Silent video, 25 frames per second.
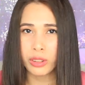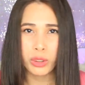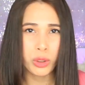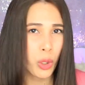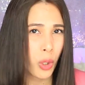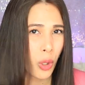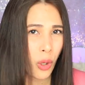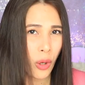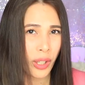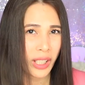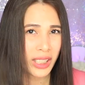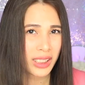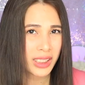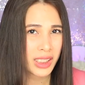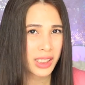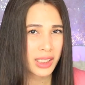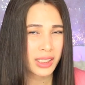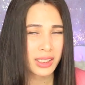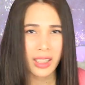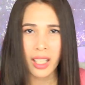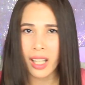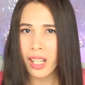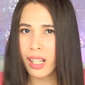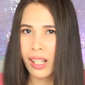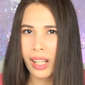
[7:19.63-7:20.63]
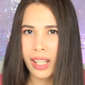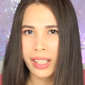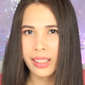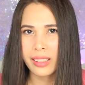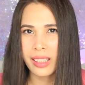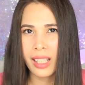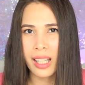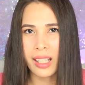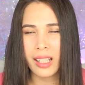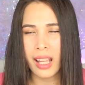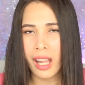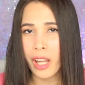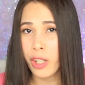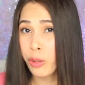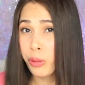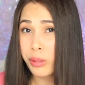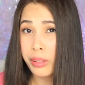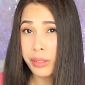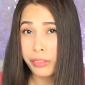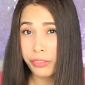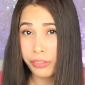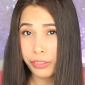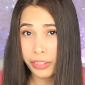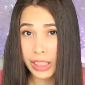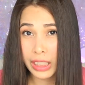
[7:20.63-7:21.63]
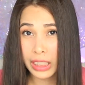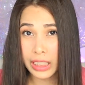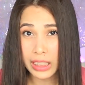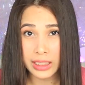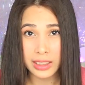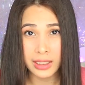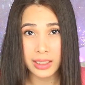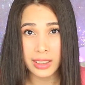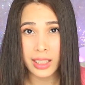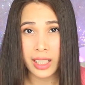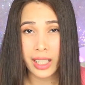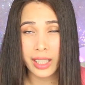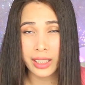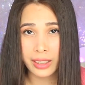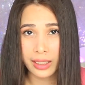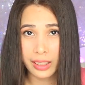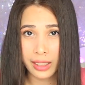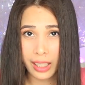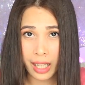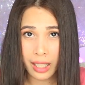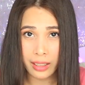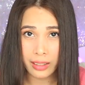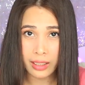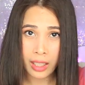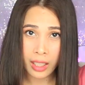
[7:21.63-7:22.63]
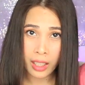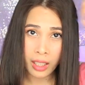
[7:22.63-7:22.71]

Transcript: No, it's not like that. I don't feel it's like that